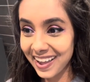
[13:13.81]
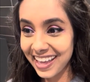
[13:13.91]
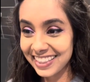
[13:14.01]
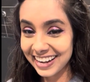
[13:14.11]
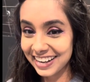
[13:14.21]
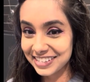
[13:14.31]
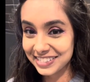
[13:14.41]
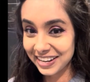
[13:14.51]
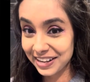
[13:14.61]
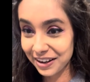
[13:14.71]
And then I just
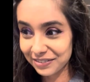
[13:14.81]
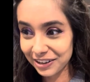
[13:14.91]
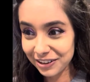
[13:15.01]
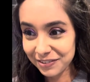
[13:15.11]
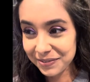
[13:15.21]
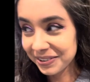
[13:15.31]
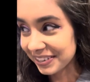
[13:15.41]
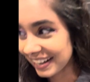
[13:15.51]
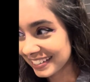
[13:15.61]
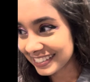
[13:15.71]
like never heard from her
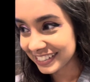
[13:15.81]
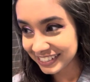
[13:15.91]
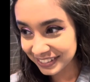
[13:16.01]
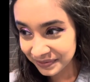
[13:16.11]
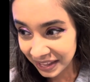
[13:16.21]
again, GG.